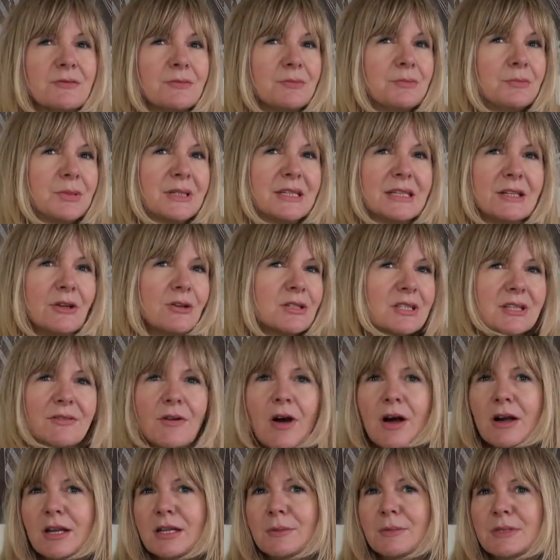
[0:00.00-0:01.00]
been lots of
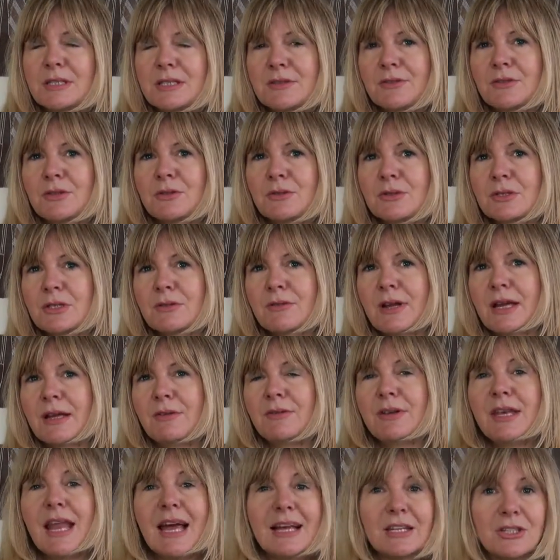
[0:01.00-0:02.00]
arguments, of course,
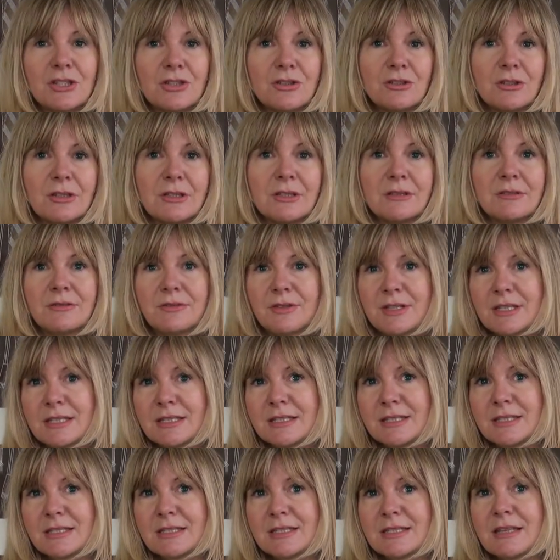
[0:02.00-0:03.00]
around natural
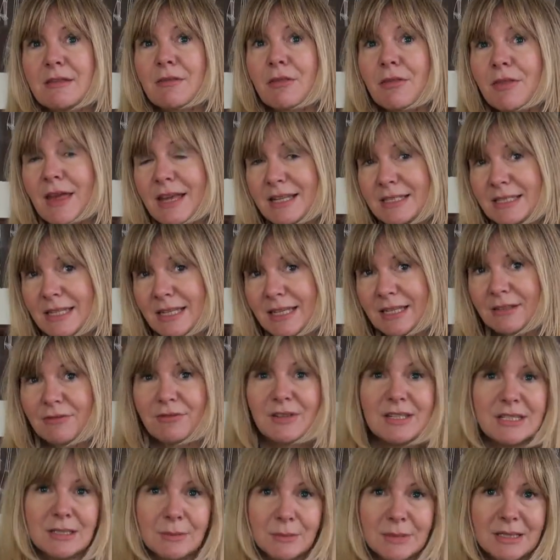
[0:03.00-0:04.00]
versus synthetic
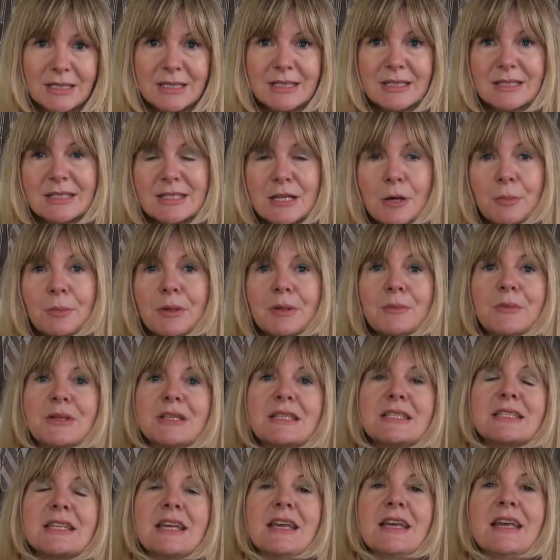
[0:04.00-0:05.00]
vitamins and
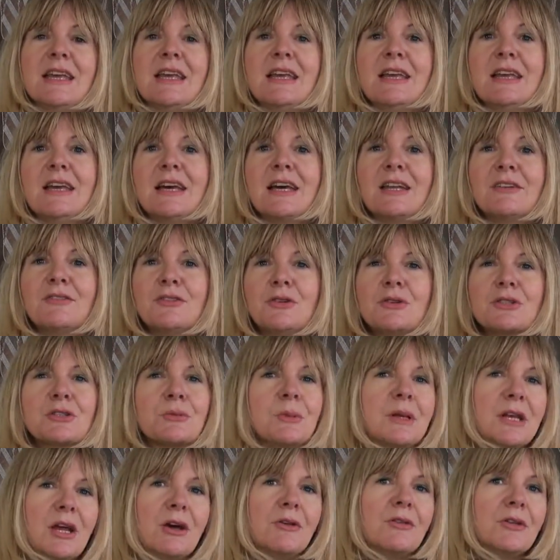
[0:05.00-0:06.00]
supplements. And of course,
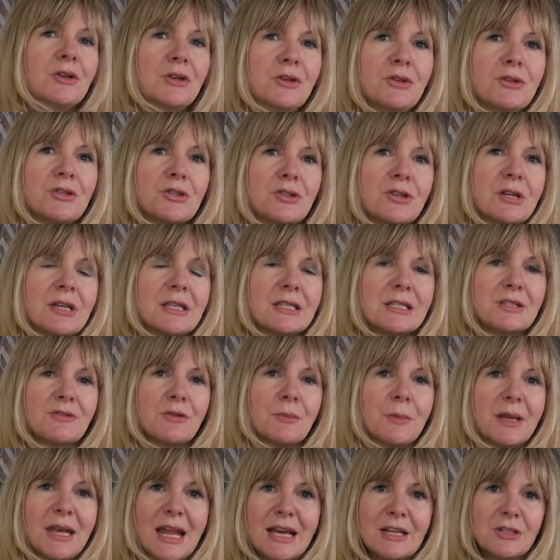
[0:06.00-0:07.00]
we know that nutrients
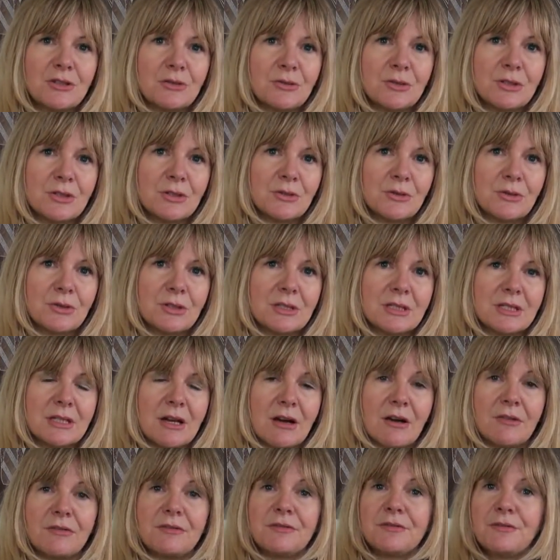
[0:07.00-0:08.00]
from a natural source
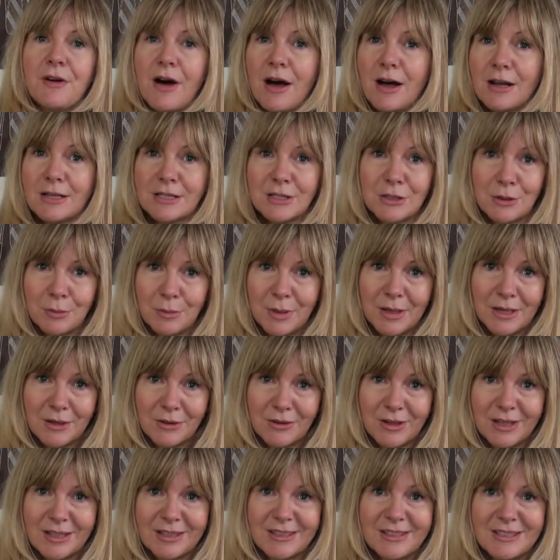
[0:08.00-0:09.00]
are far
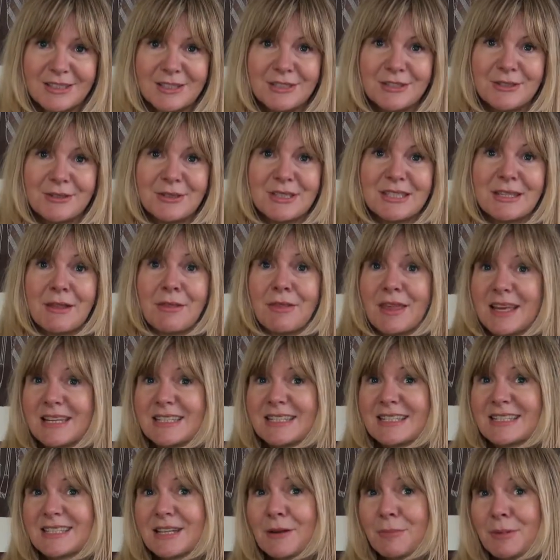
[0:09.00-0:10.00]
superior to
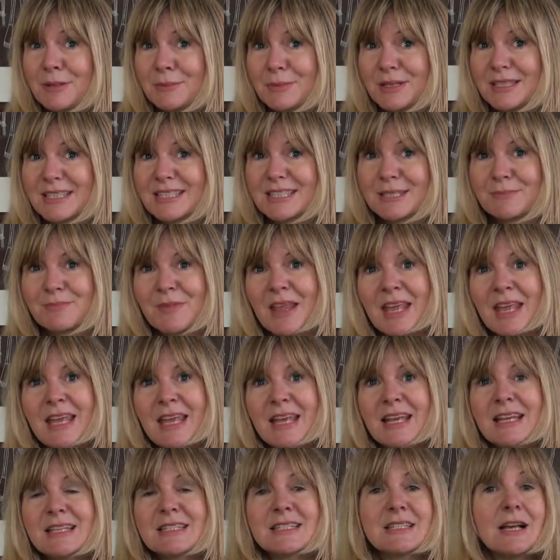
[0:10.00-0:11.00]
synthetic supplements.
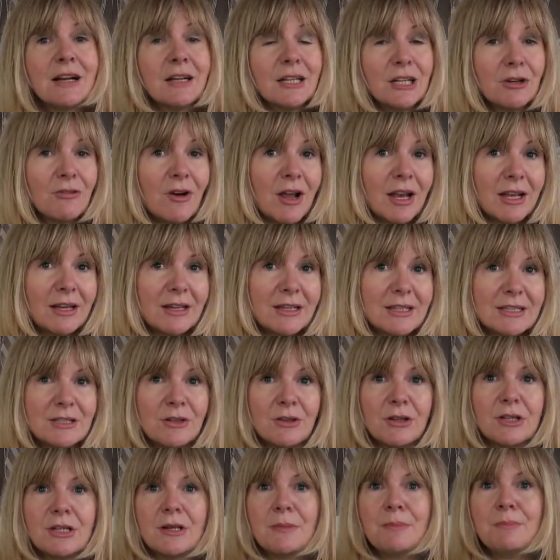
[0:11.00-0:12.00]
Sun Chlorella has
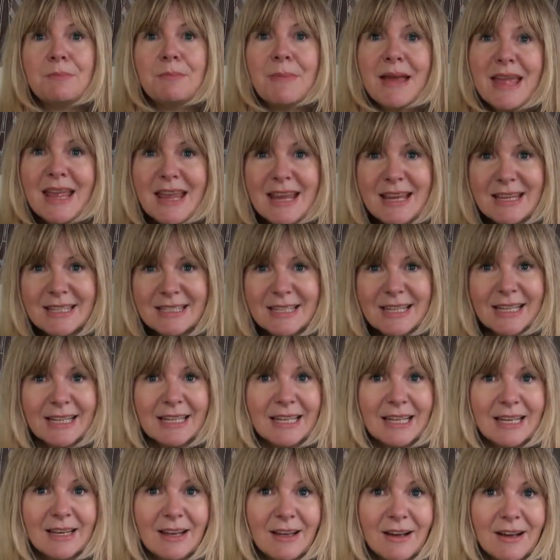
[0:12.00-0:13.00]
got an
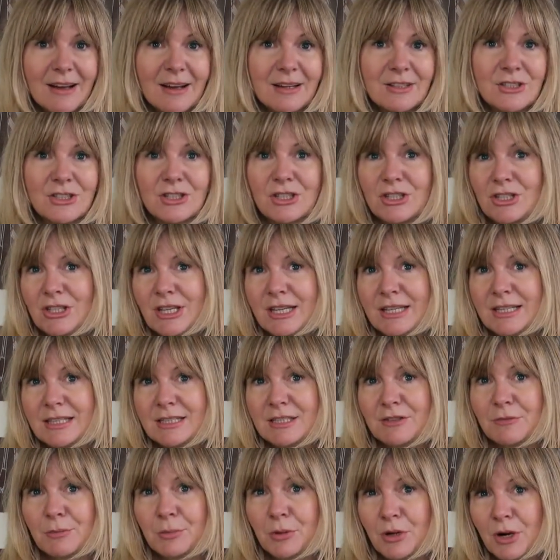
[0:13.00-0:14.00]
amazingly large
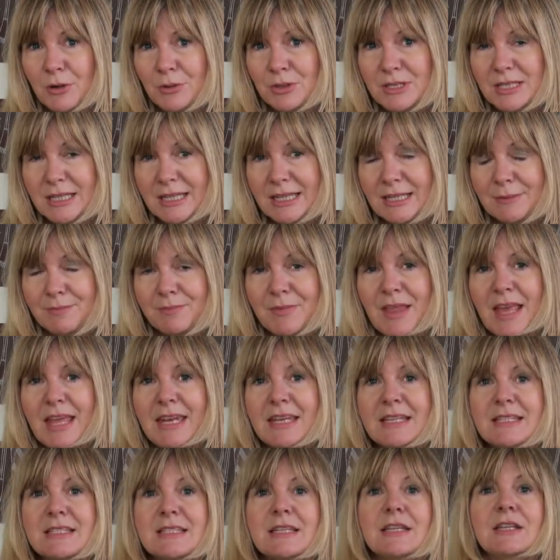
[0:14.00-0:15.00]
yield of protein,
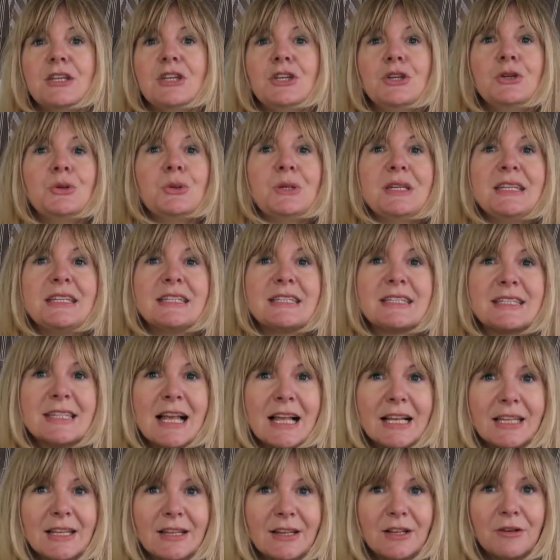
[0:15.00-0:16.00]
and it's a
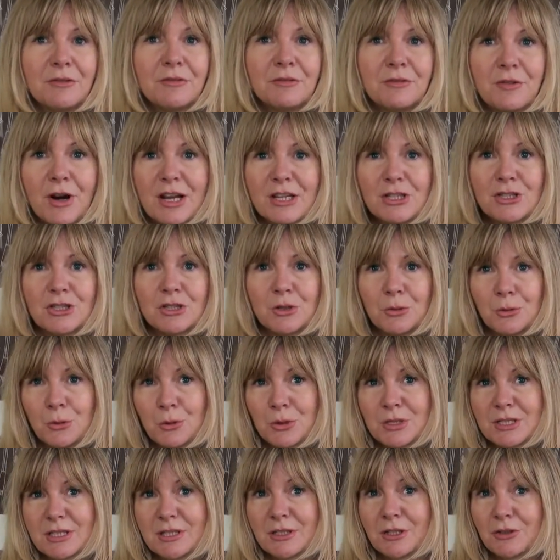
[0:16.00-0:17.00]
unicellular
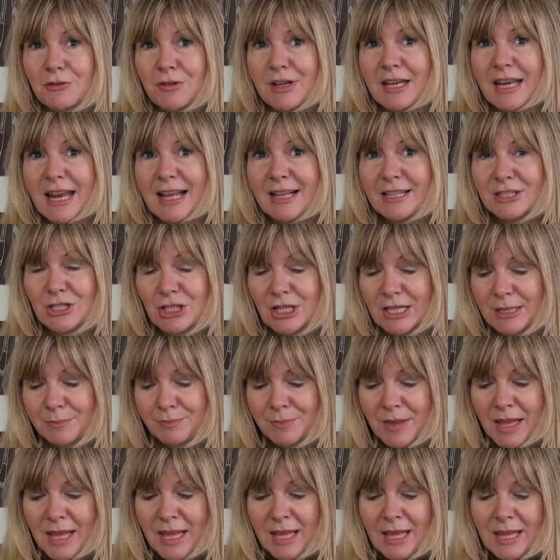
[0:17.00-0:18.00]
freshwater green algae.
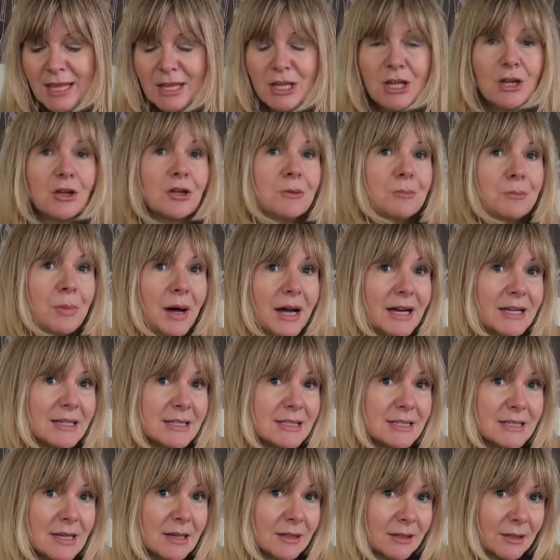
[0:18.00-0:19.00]
You can buy
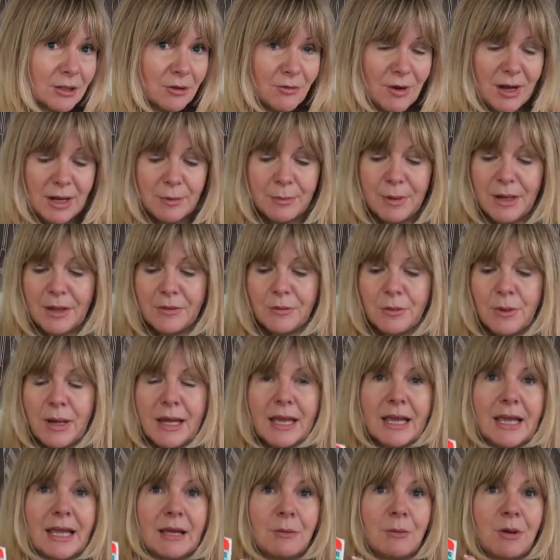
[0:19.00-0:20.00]
Sun Chlorella, by the
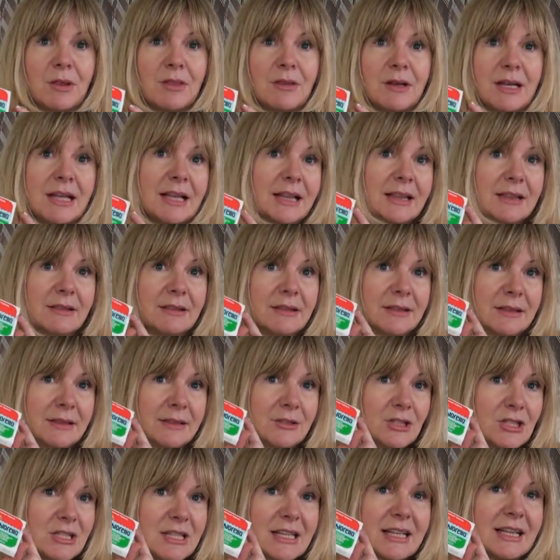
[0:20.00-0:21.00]
way, with
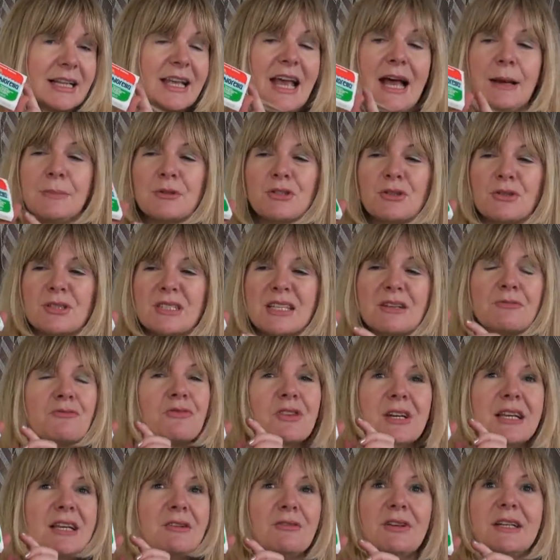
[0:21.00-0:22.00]
little capsules. They're
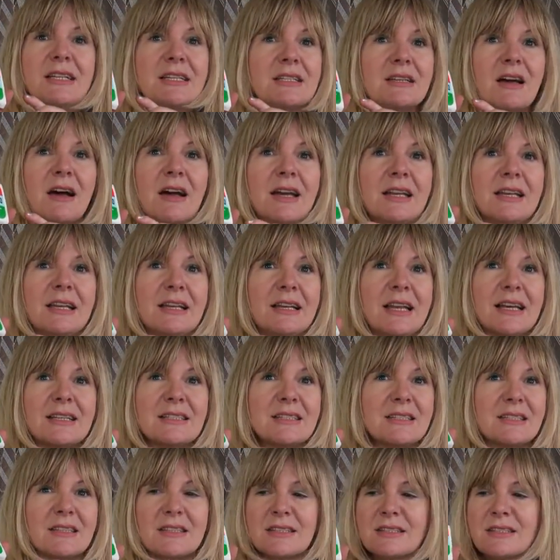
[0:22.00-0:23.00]
really, really tiny,
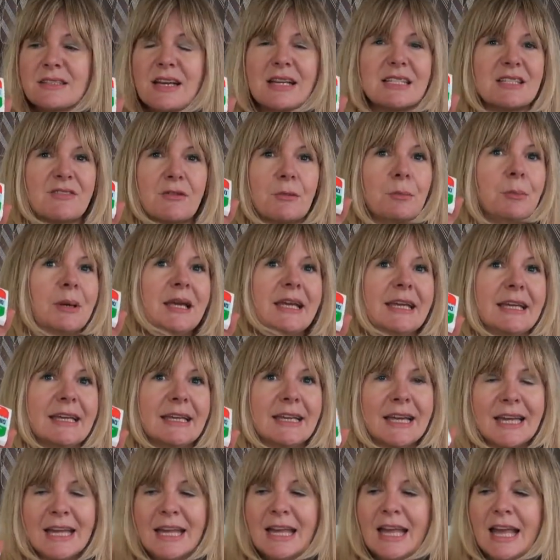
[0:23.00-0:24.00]
less than the size of a
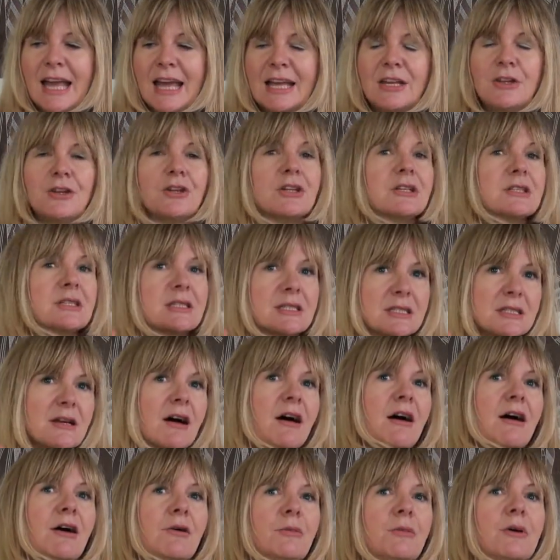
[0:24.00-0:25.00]
pea. And you can
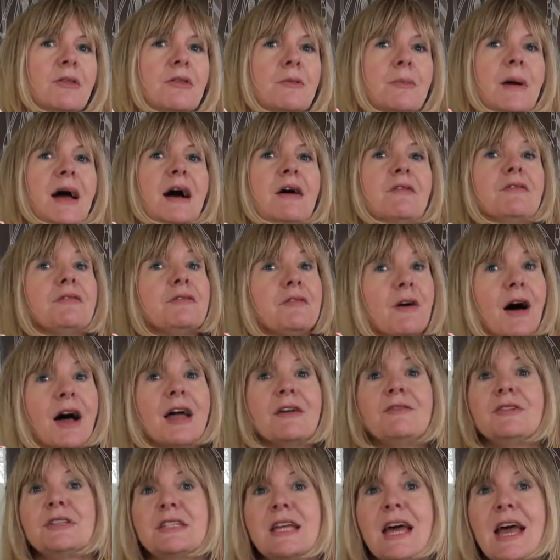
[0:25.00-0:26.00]
start with about
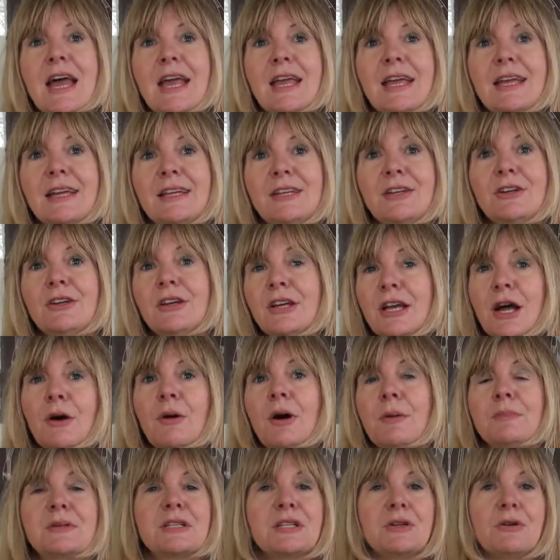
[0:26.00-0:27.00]
5 a day, and you can go
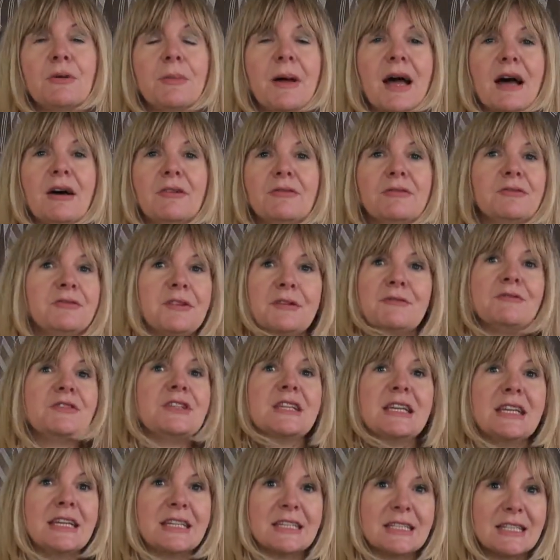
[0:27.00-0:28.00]
up to about
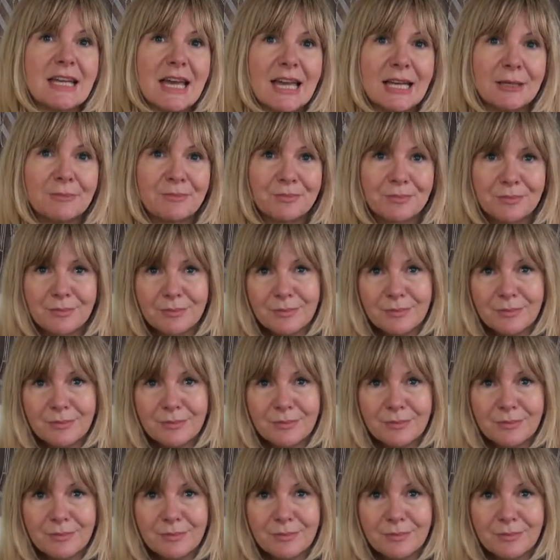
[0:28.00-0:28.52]
15 a day.